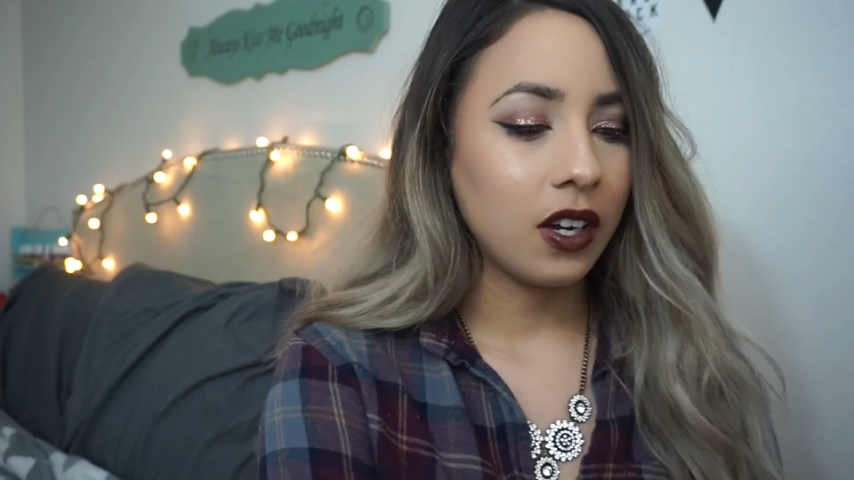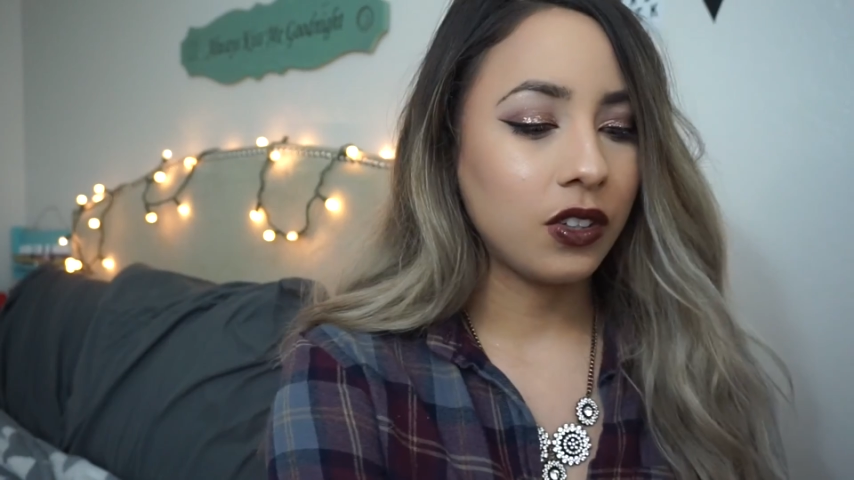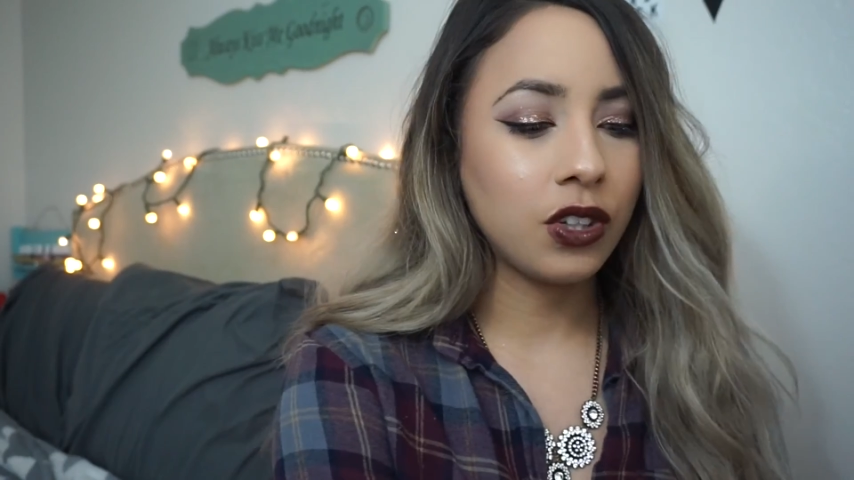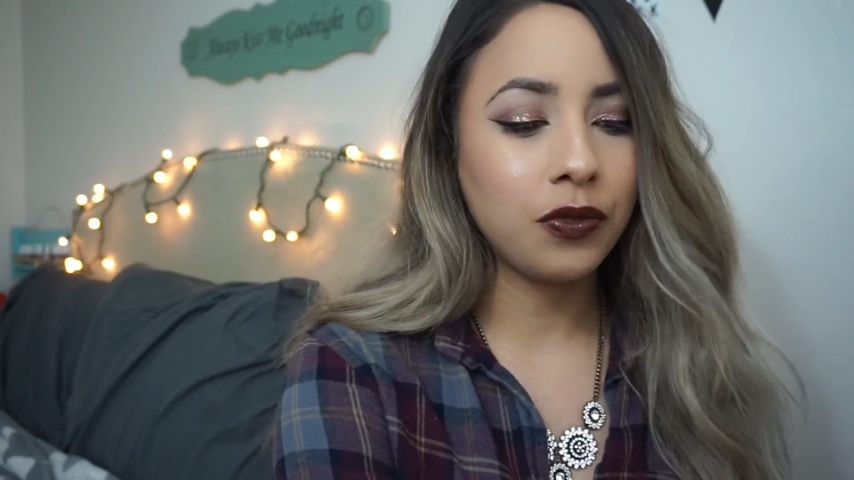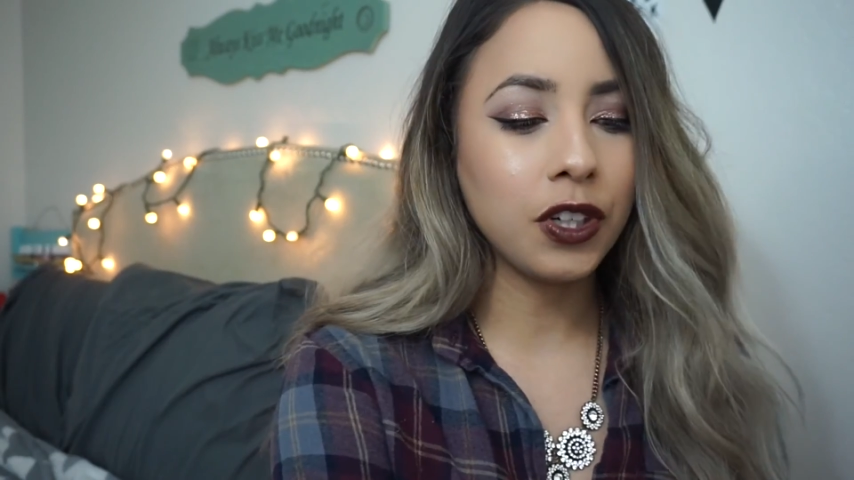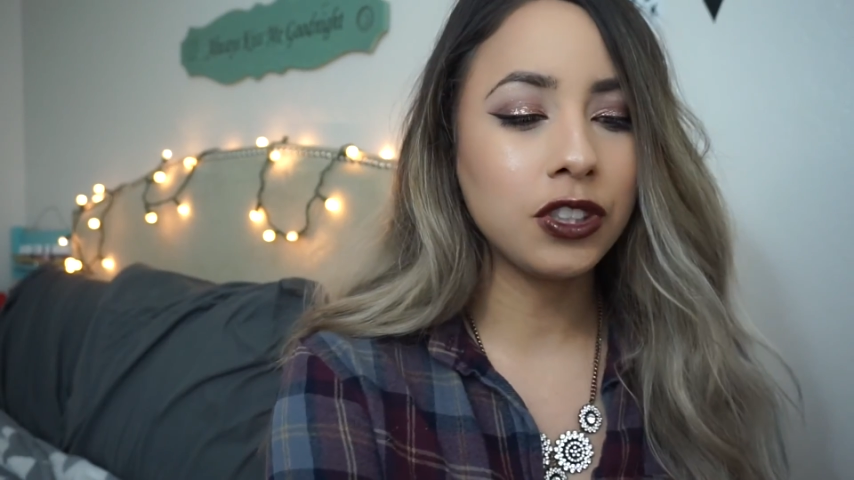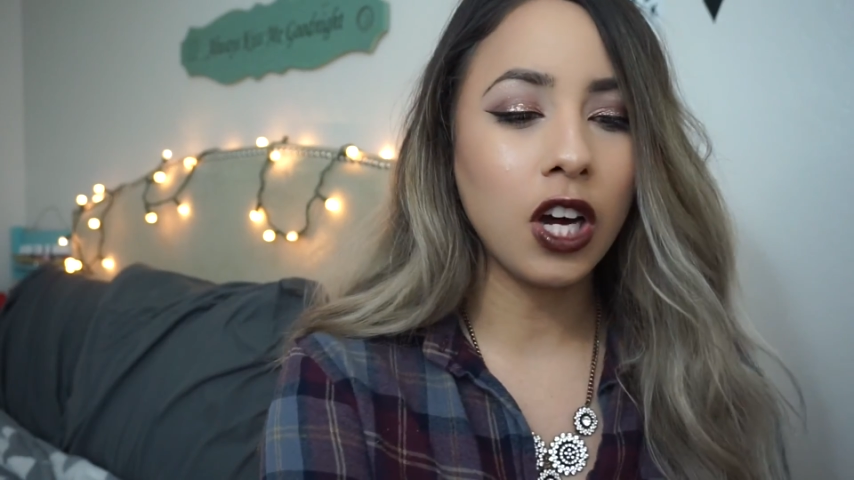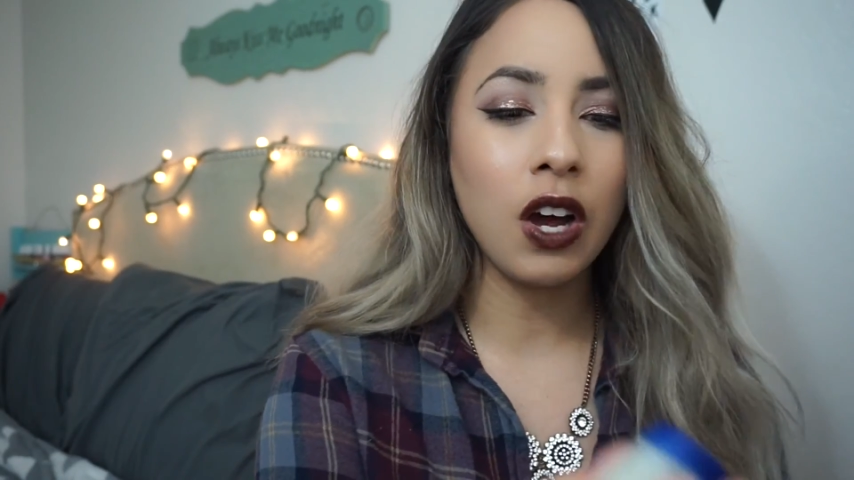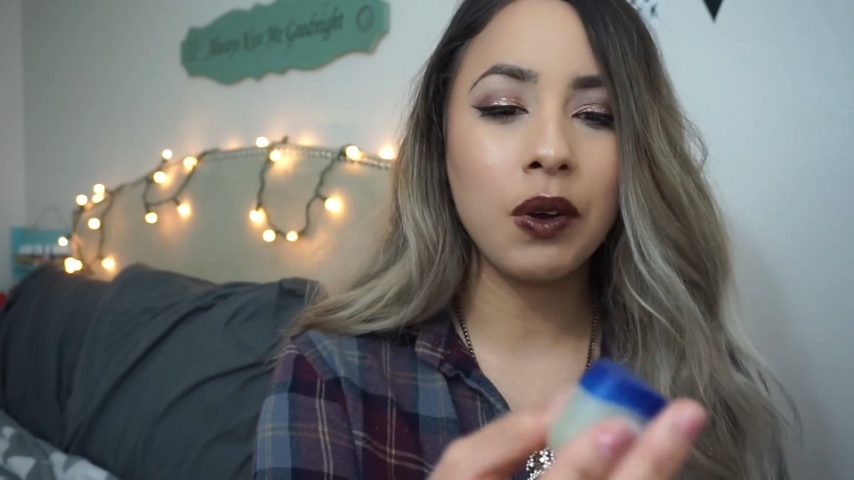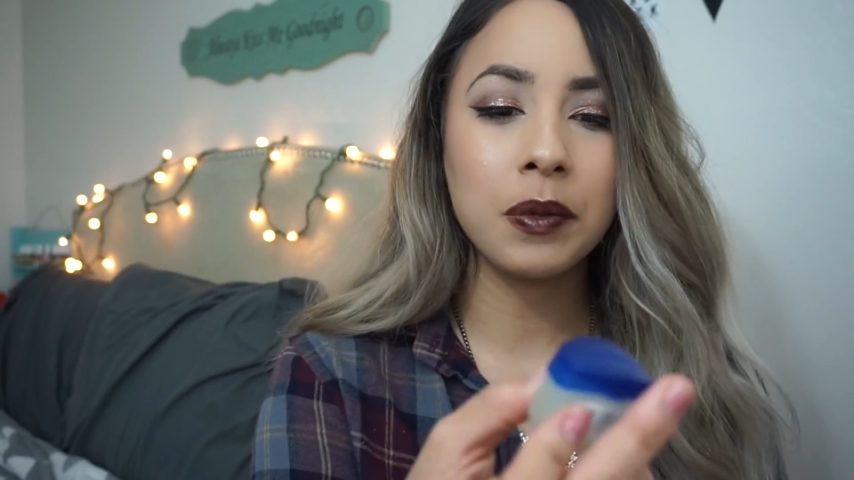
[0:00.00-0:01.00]
So first
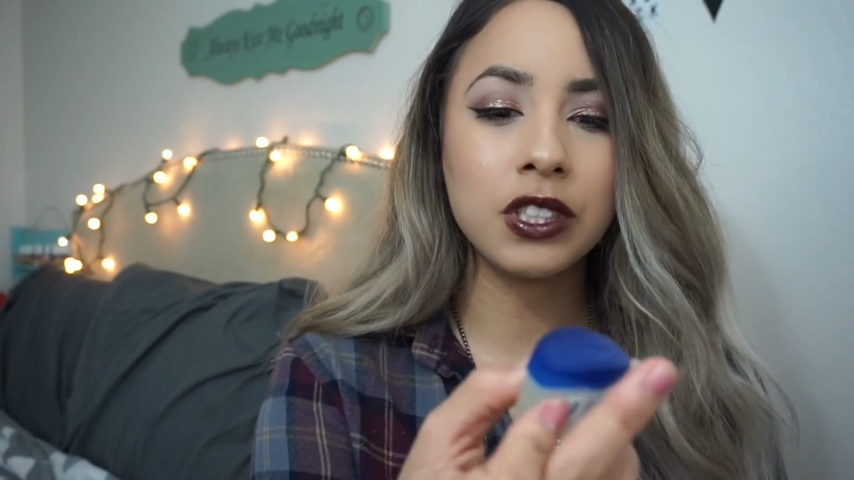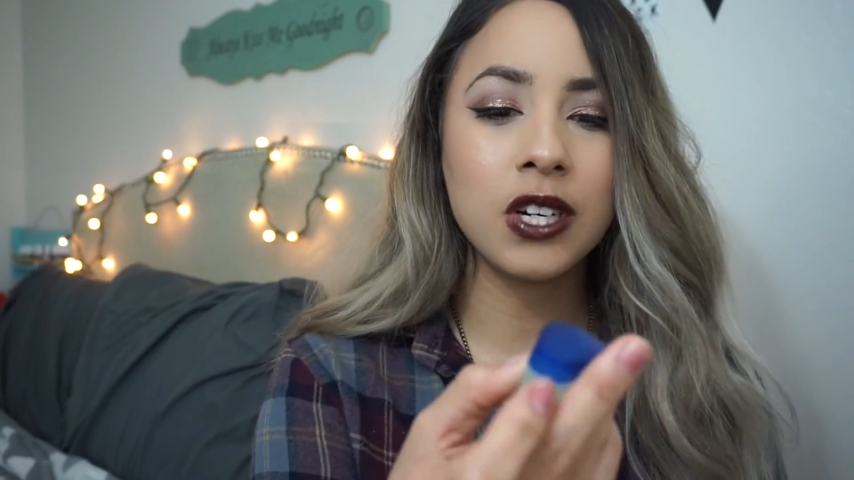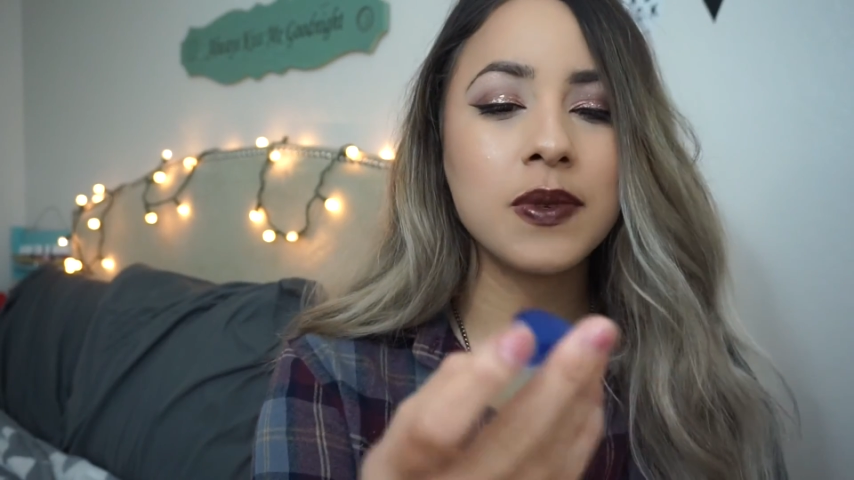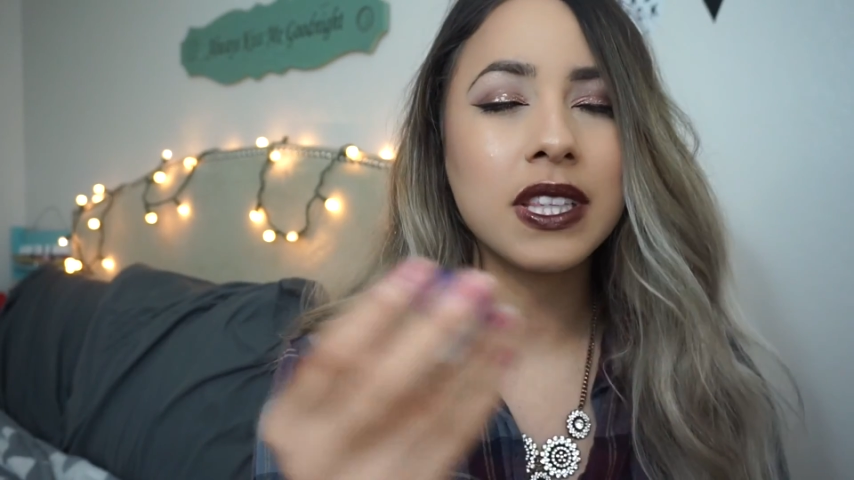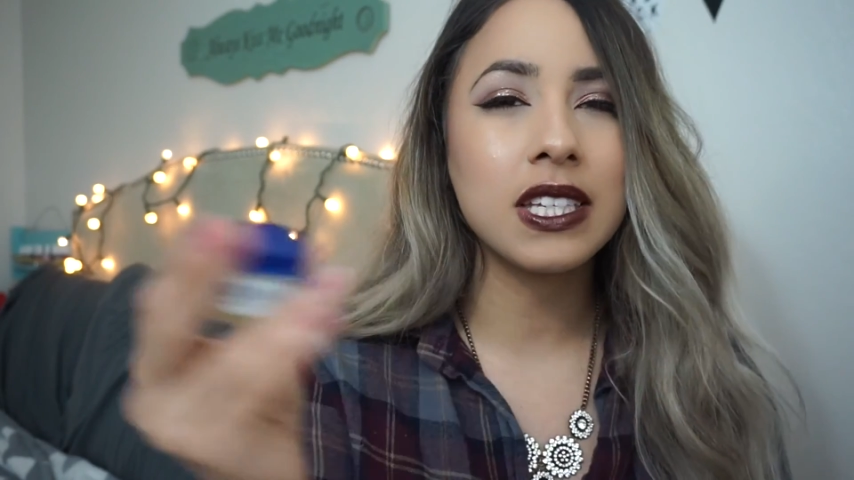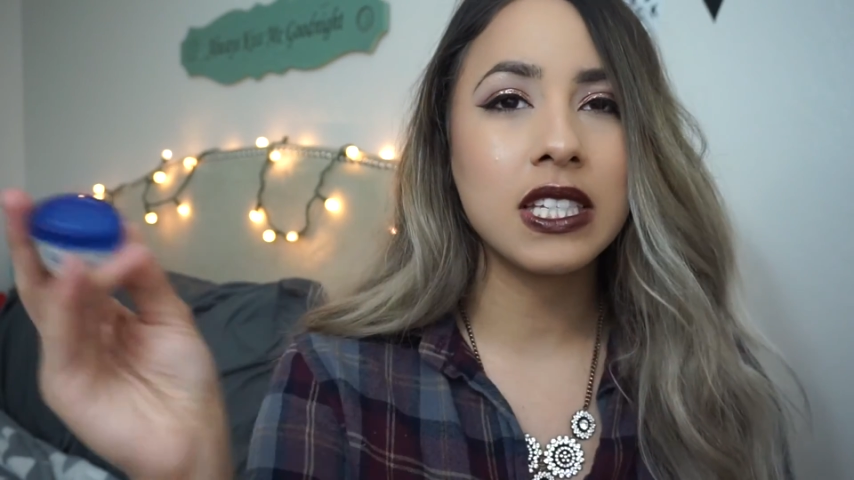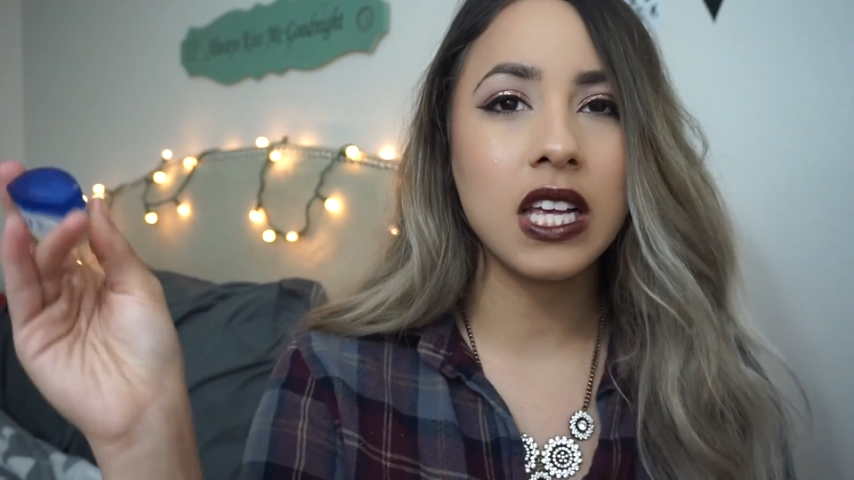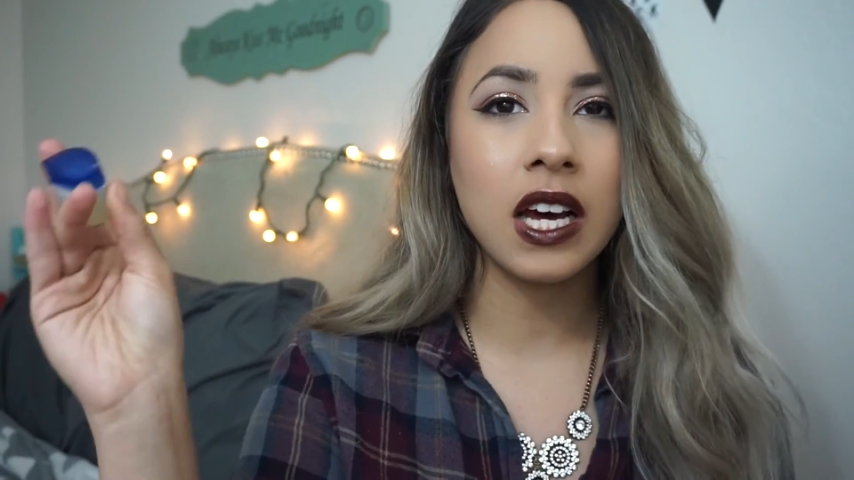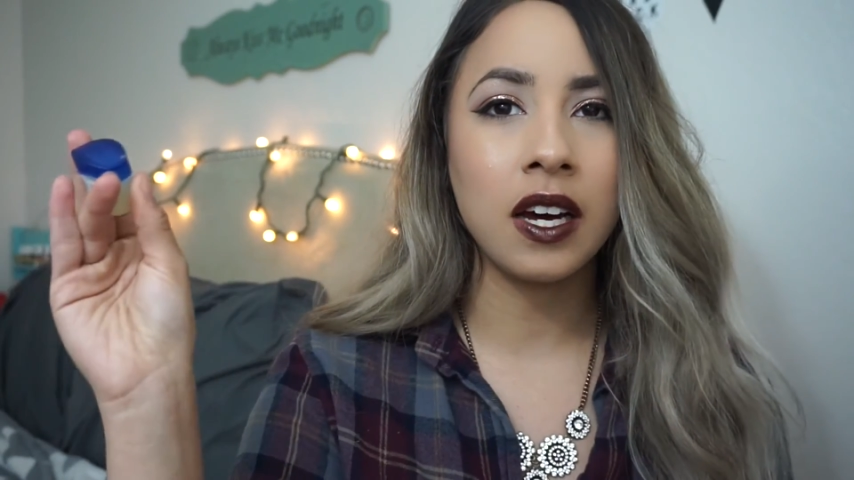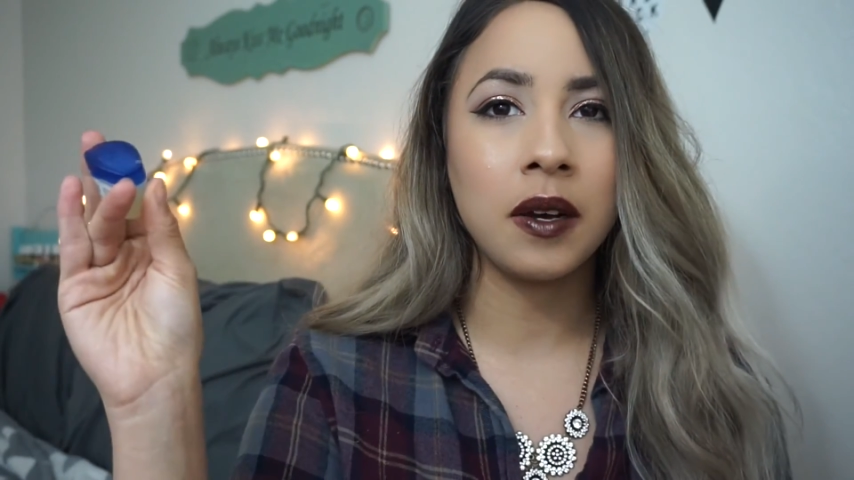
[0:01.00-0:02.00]
off, I'm going to start with this,
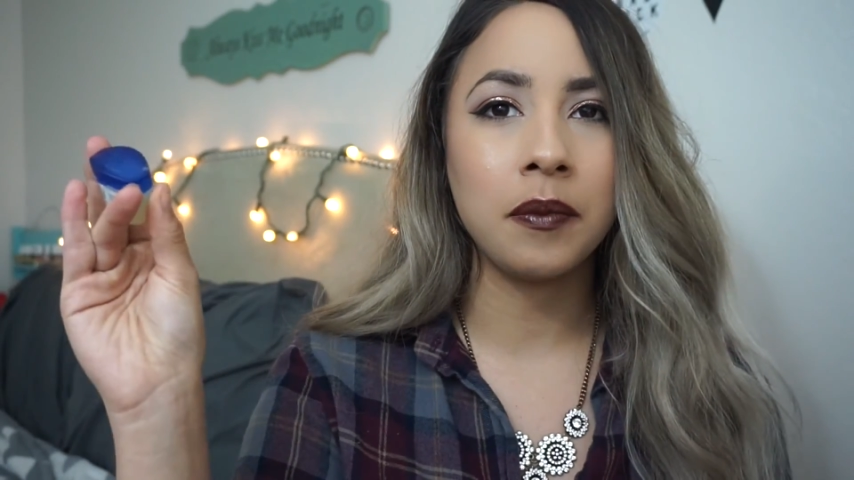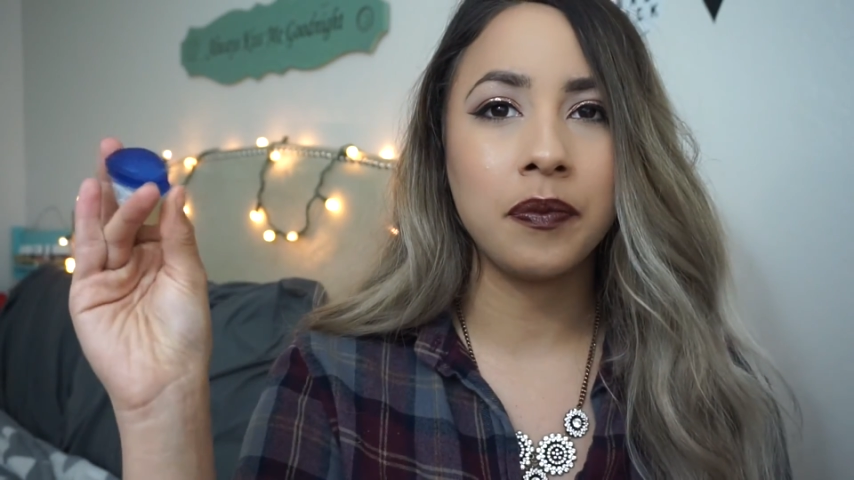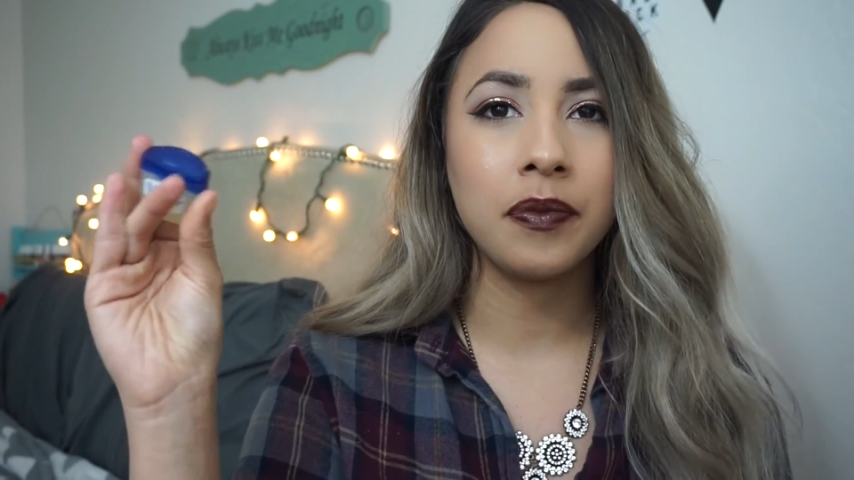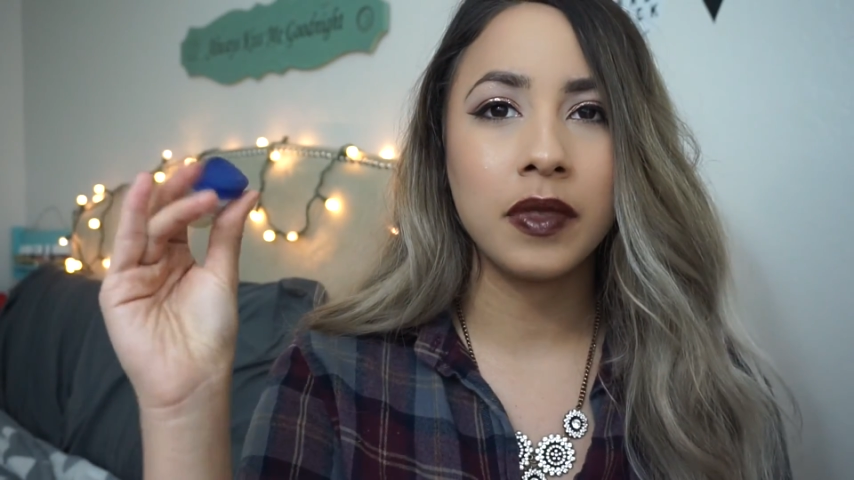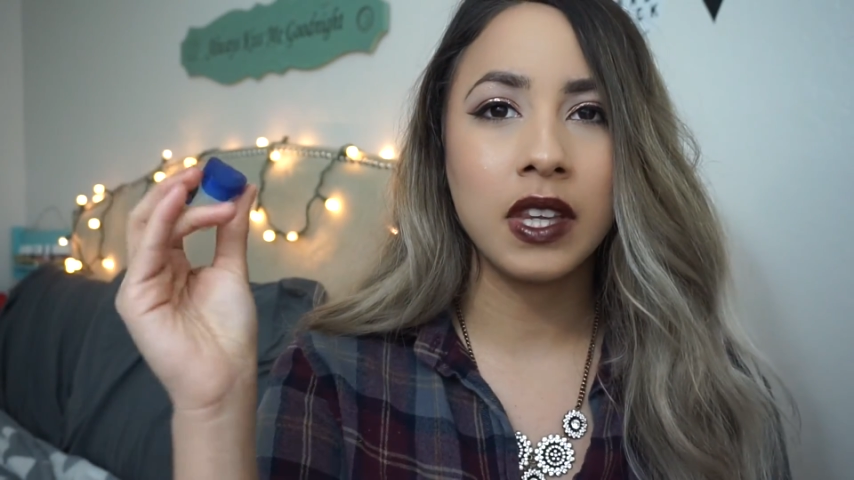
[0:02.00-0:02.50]
um,